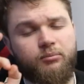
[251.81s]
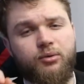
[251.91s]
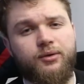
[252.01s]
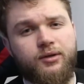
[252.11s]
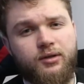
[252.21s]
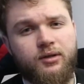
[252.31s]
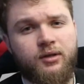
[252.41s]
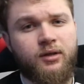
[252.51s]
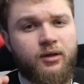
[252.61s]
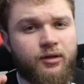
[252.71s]
point
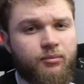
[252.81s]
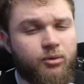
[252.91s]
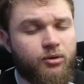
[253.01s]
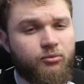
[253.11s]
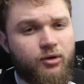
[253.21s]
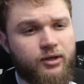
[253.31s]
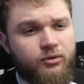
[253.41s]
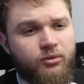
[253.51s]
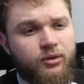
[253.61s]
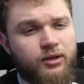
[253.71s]
in the bottom right
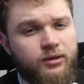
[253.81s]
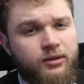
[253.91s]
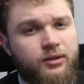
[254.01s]
corner,